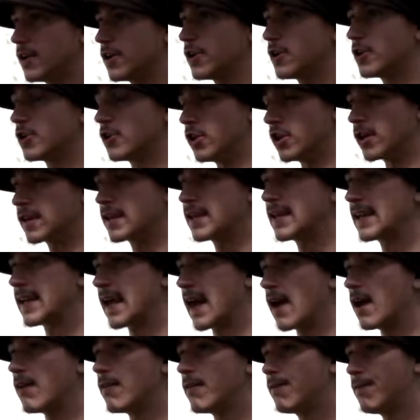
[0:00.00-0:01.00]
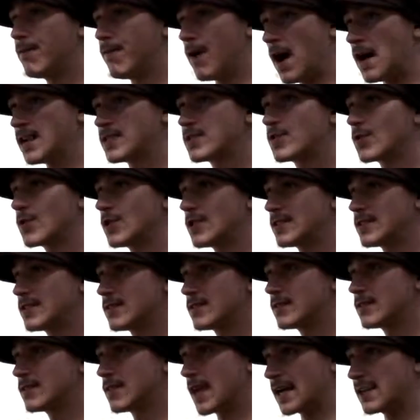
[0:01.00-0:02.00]
you're looking at
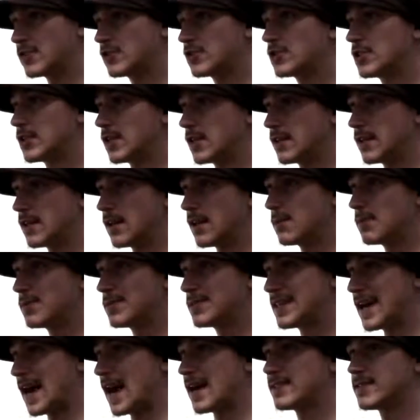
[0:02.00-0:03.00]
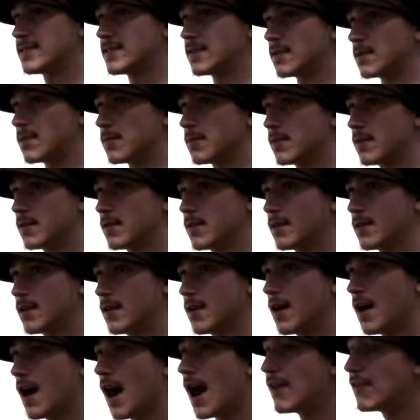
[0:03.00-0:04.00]
phosphorus, nitrogen, and potassium.
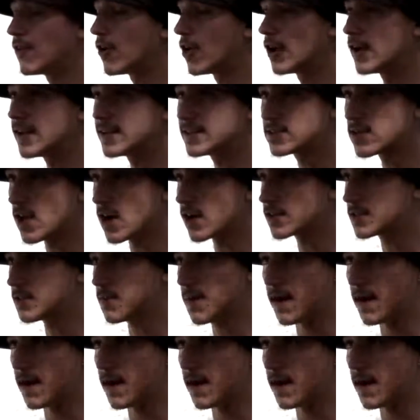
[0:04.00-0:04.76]
I've already talked